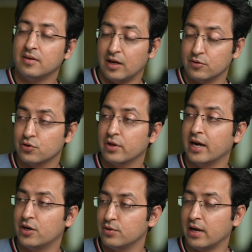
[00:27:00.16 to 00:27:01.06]
I was going to
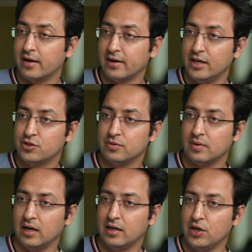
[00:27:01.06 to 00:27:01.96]
get to that, right? So
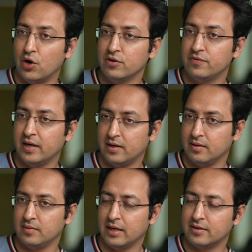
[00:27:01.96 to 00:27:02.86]
a lot of it
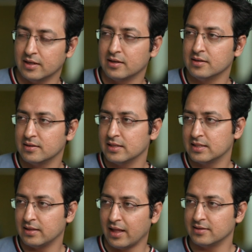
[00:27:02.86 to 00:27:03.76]
triggers is